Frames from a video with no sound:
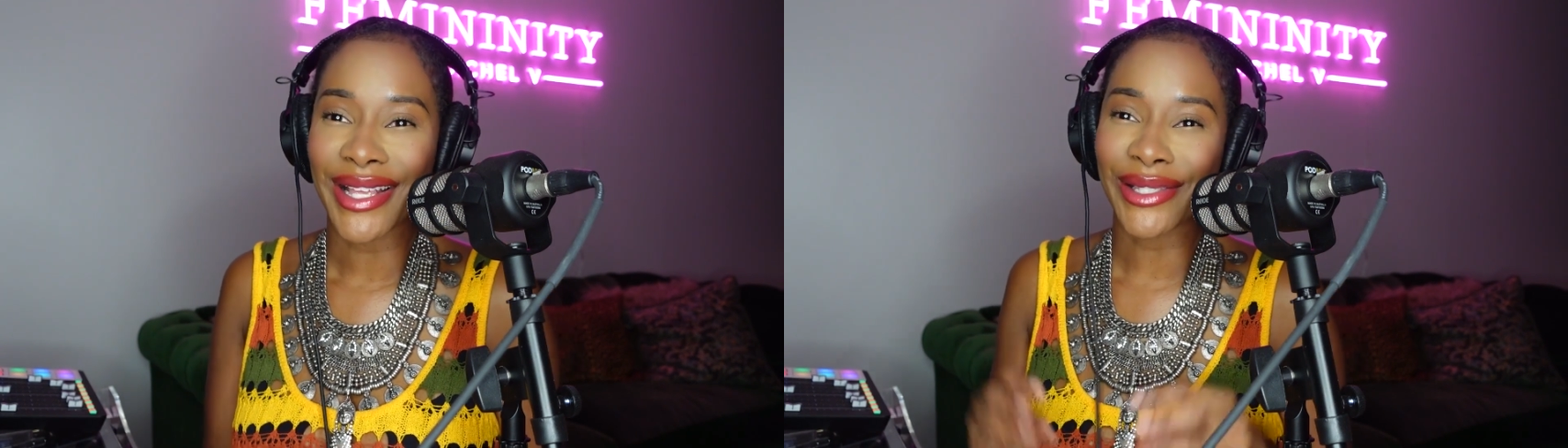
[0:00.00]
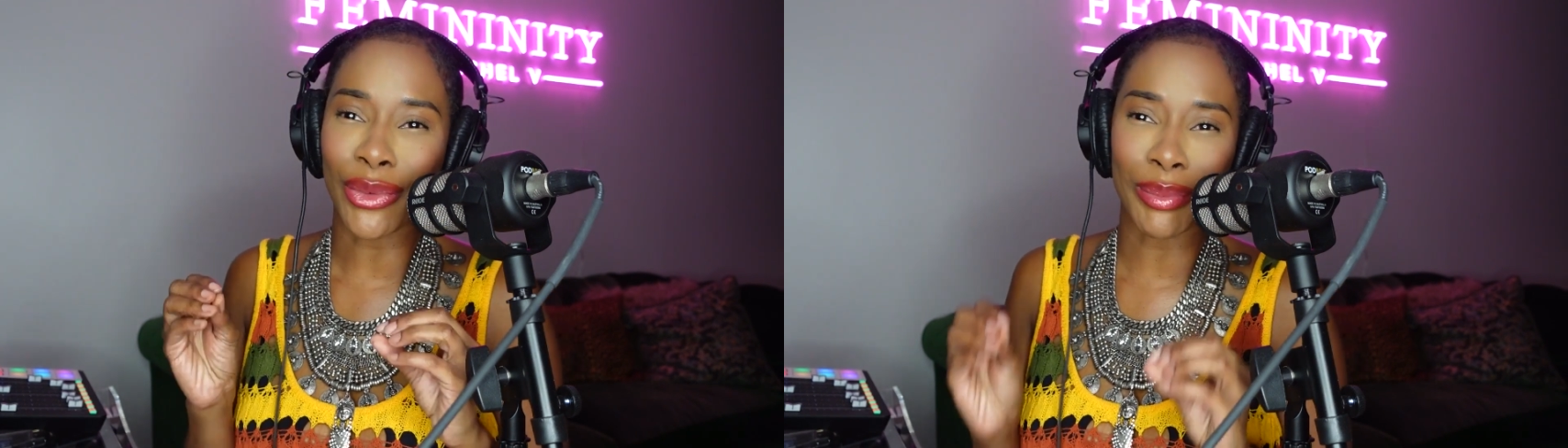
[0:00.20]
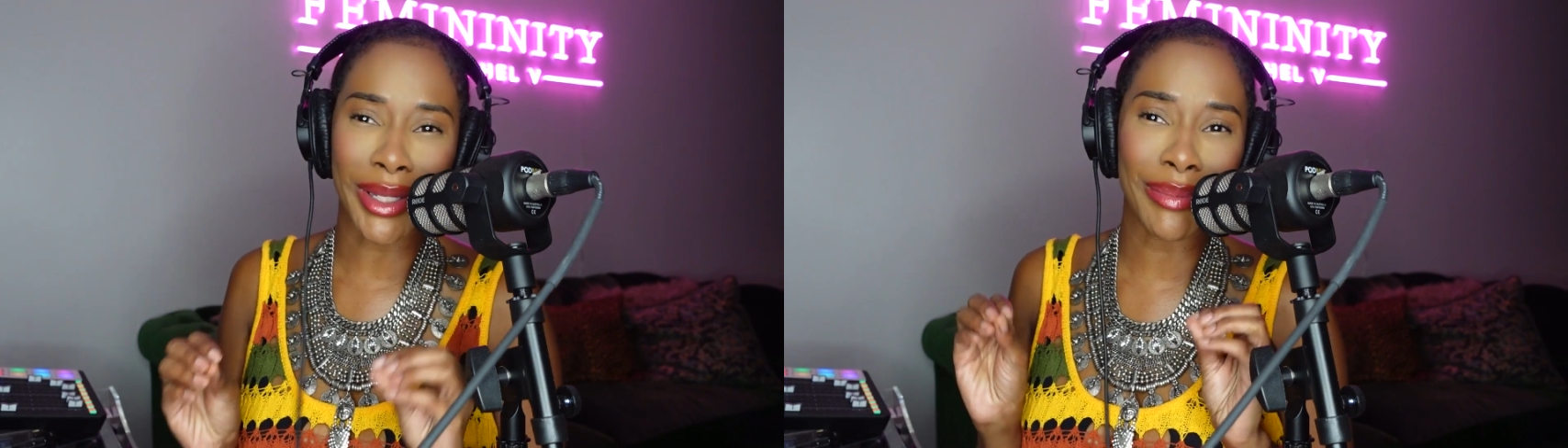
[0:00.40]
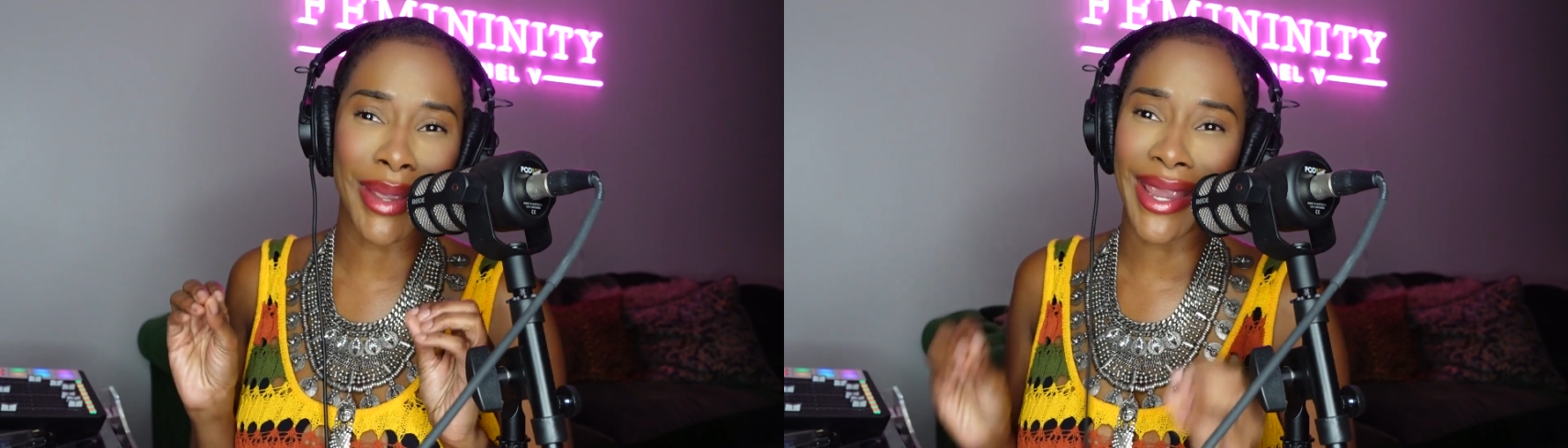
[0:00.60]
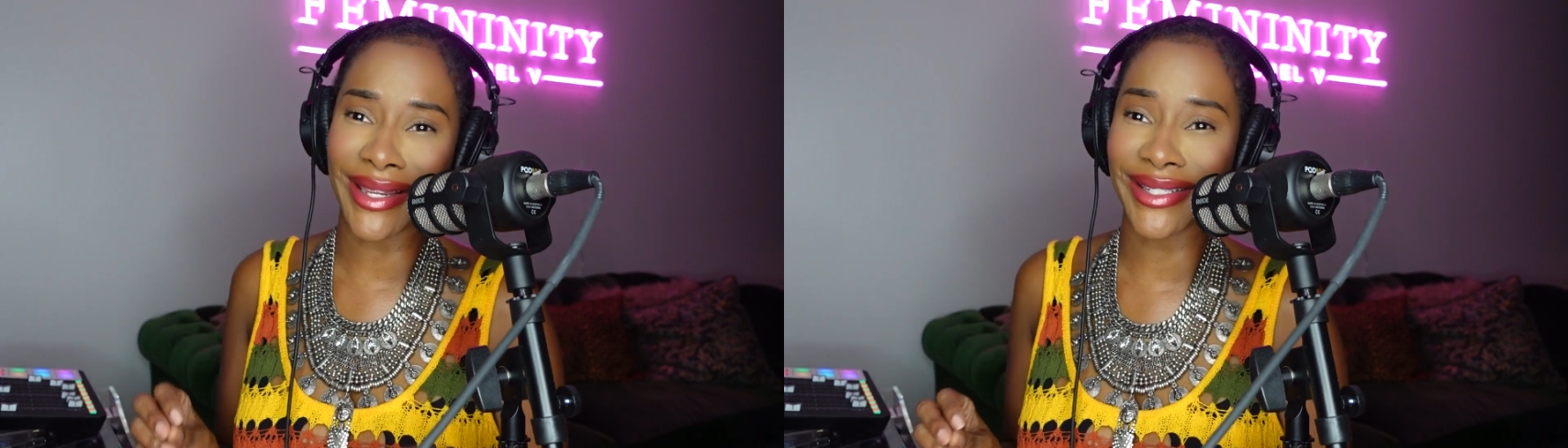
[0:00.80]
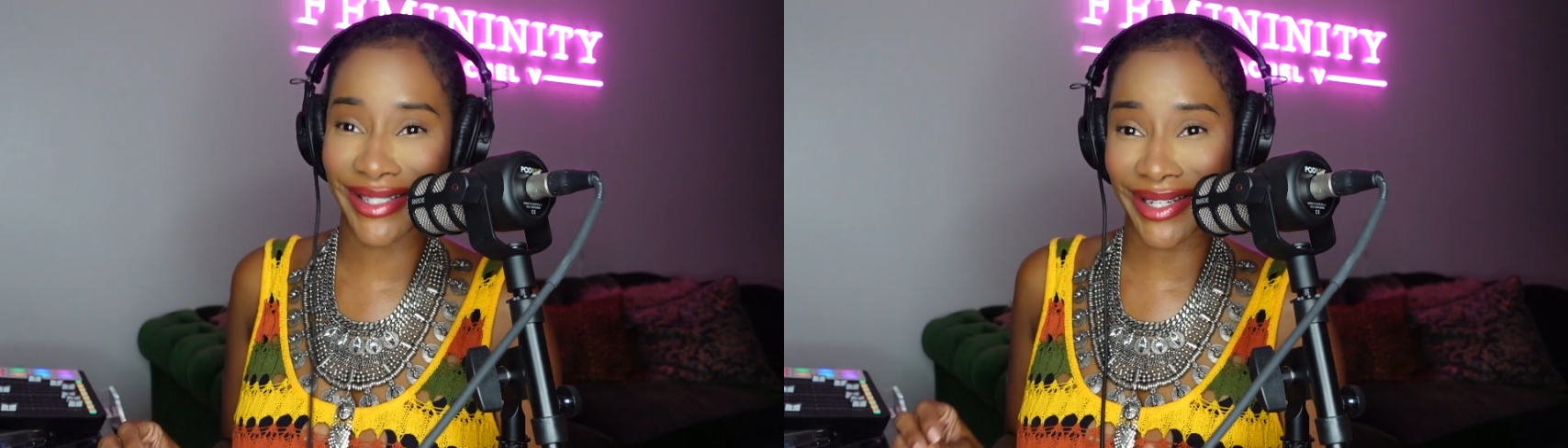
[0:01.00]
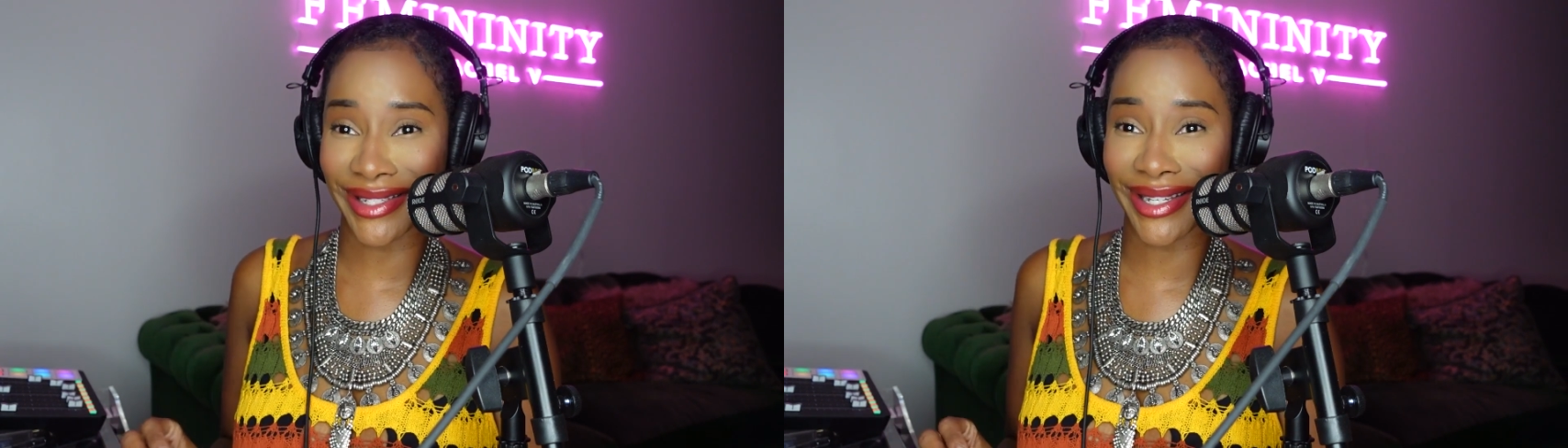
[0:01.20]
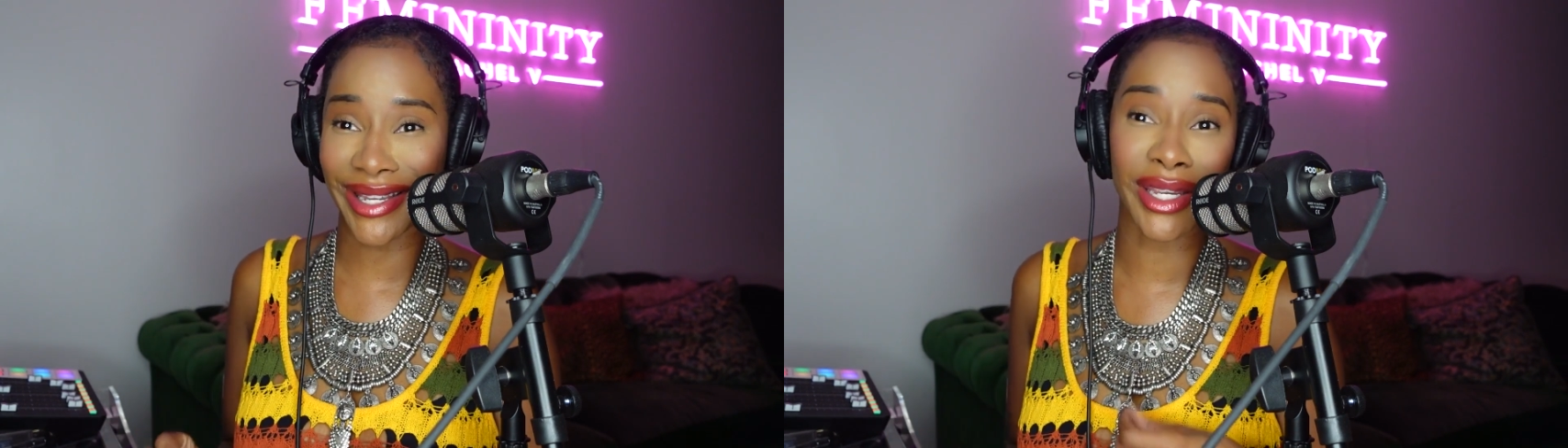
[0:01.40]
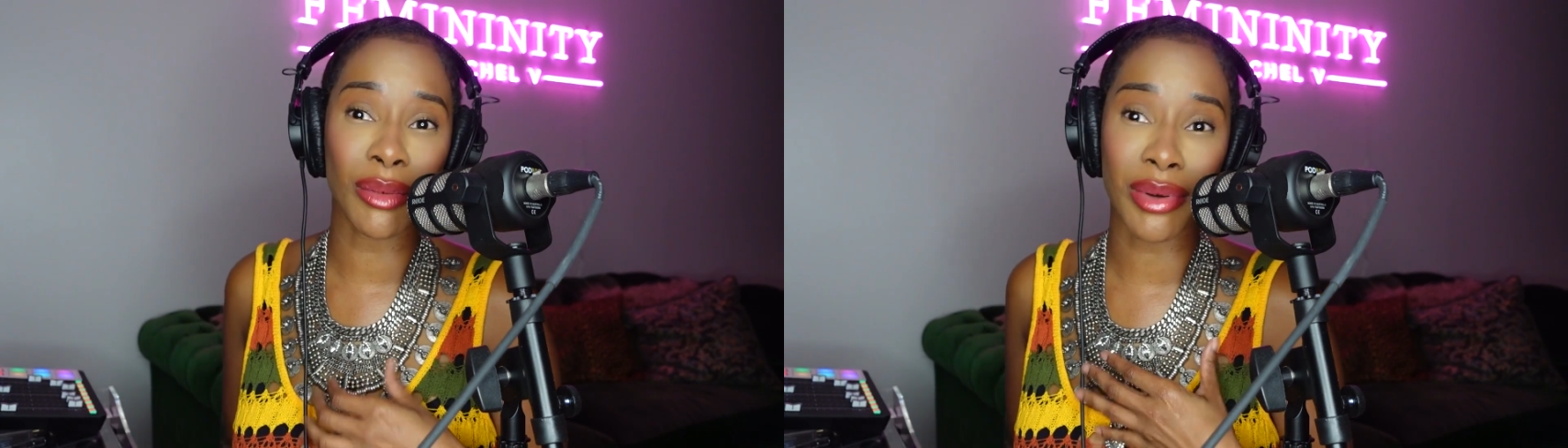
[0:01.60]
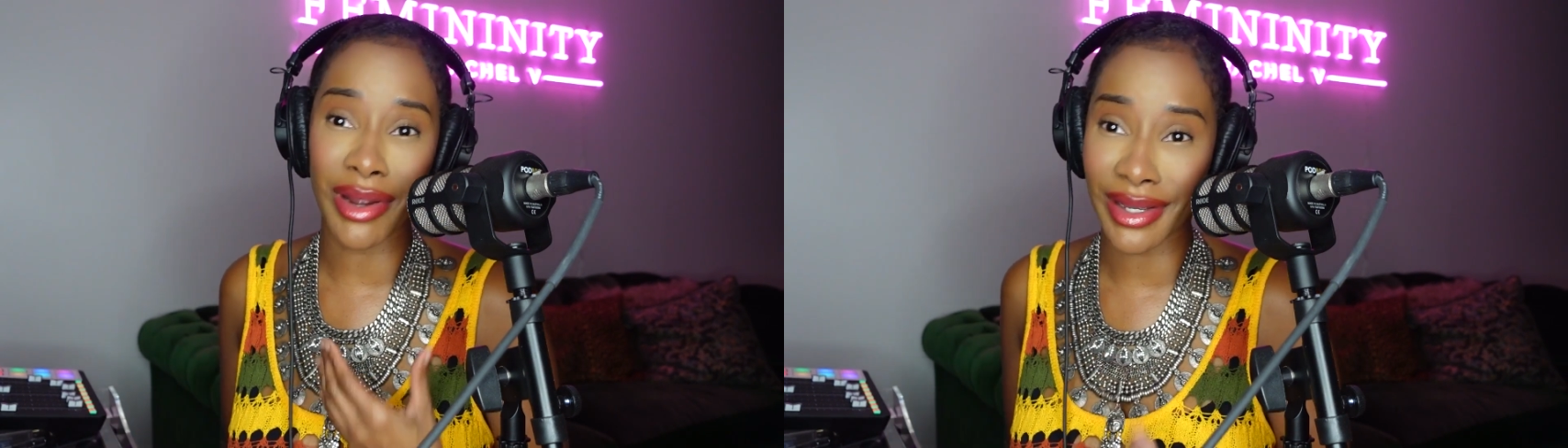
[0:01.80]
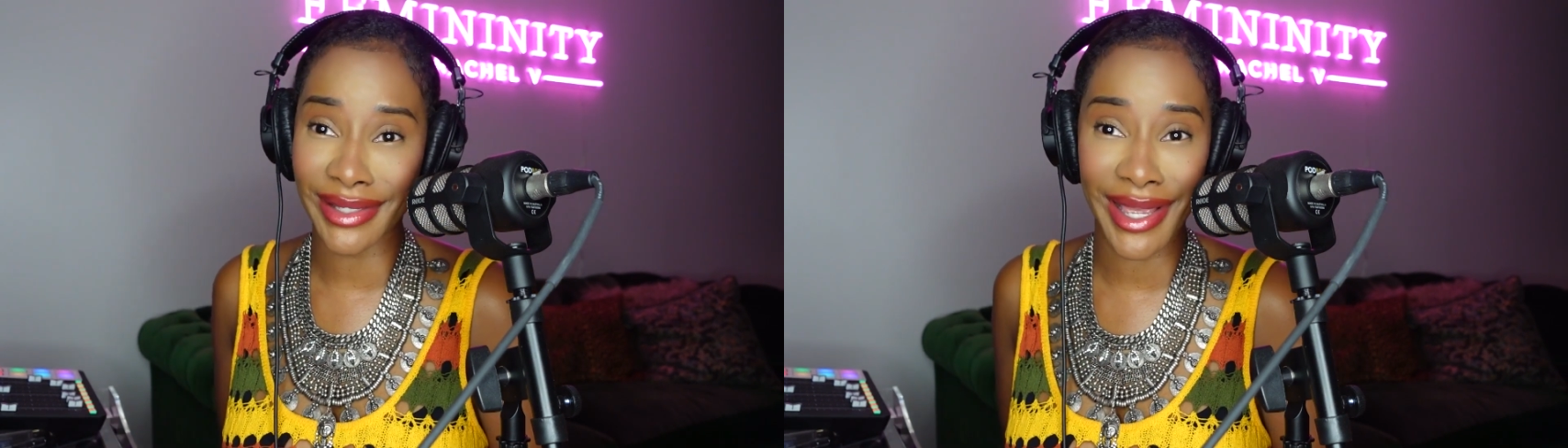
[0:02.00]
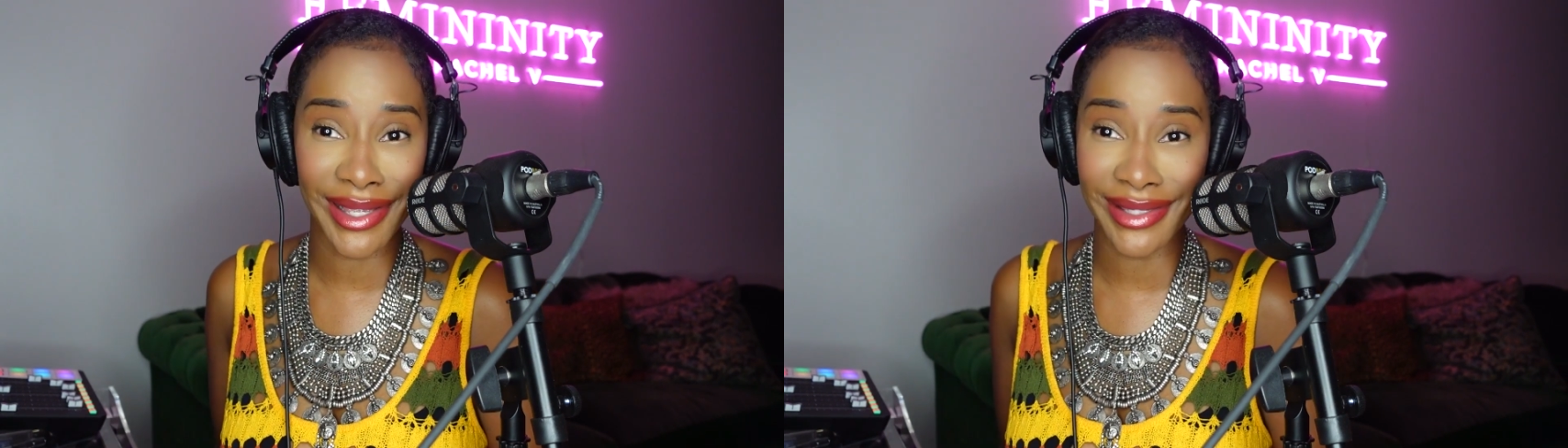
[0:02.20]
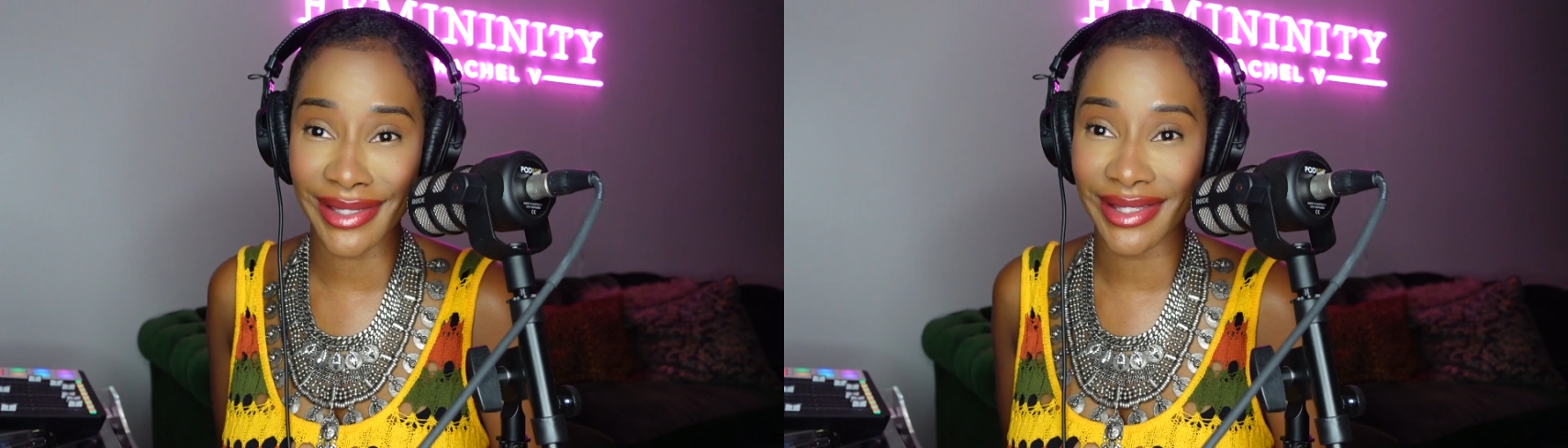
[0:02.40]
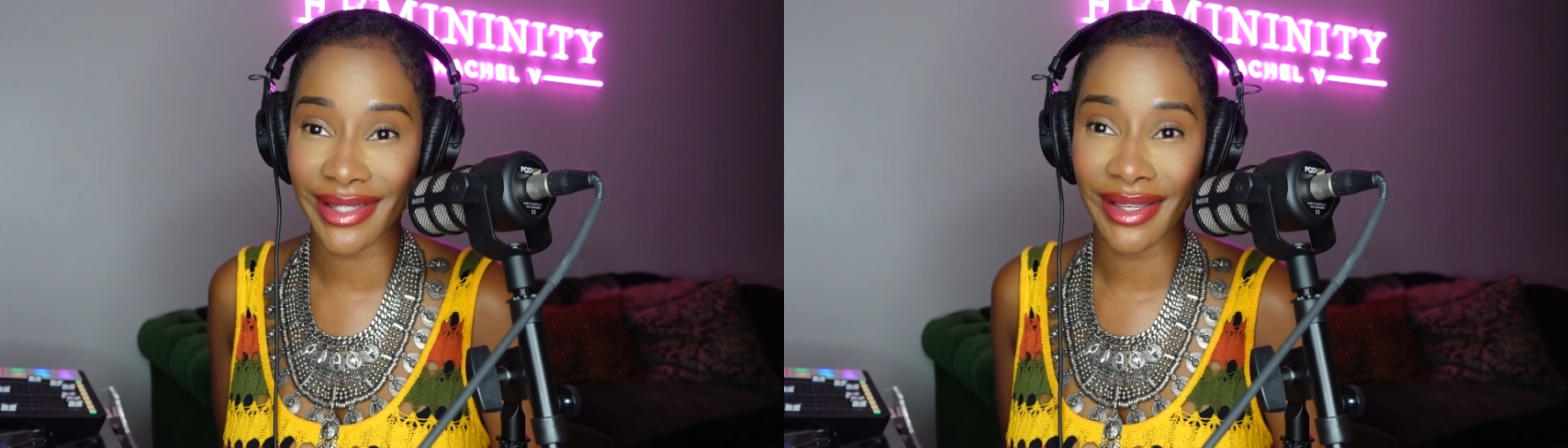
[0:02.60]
So be patient in your process,